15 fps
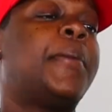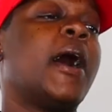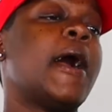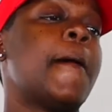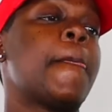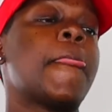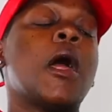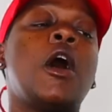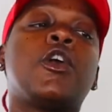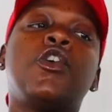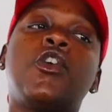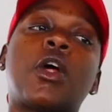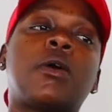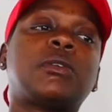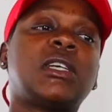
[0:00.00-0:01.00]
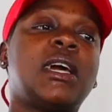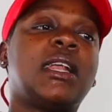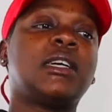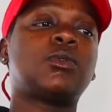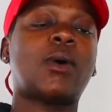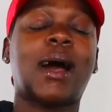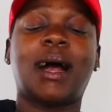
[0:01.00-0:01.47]
But, you know what I'm saying?
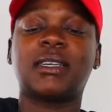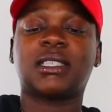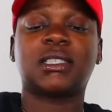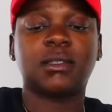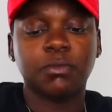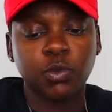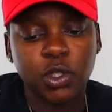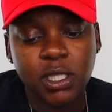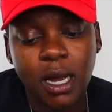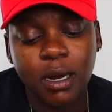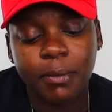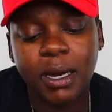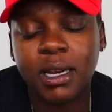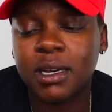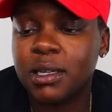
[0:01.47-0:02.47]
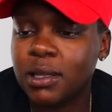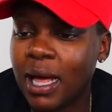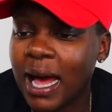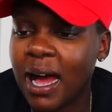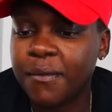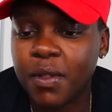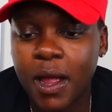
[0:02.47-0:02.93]
That's why I just was talking about in the
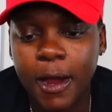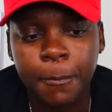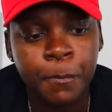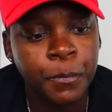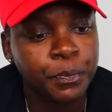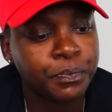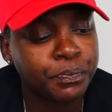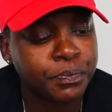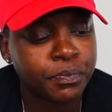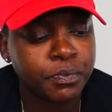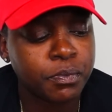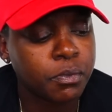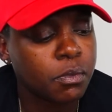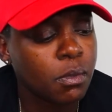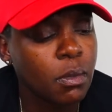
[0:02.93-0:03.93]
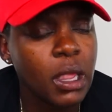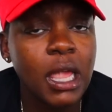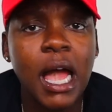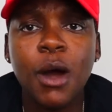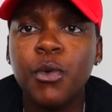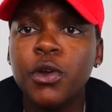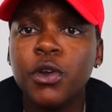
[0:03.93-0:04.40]
live, like,
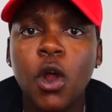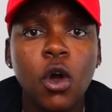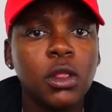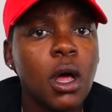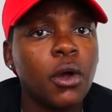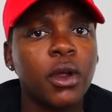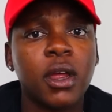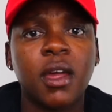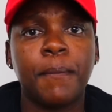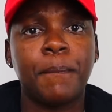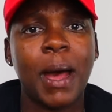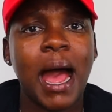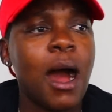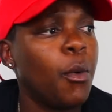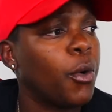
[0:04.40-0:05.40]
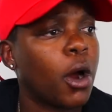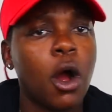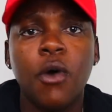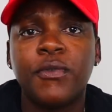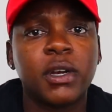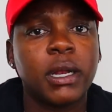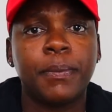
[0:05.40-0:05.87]
I will no longer give power
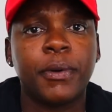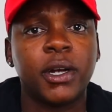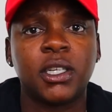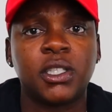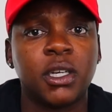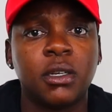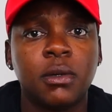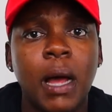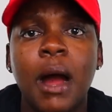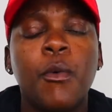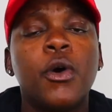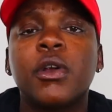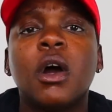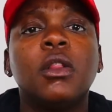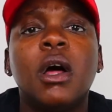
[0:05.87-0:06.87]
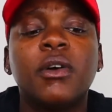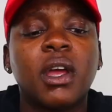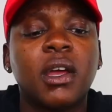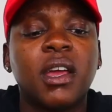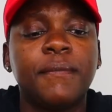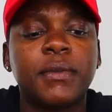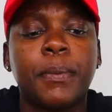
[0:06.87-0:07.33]
over depression. I will no
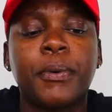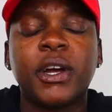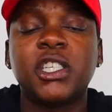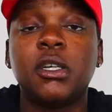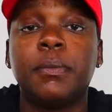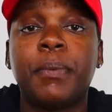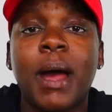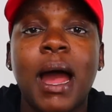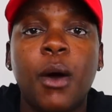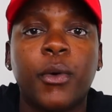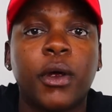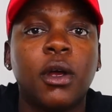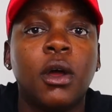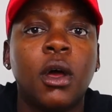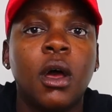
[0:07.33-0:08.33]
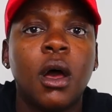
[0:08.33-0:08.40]
longer give depression power.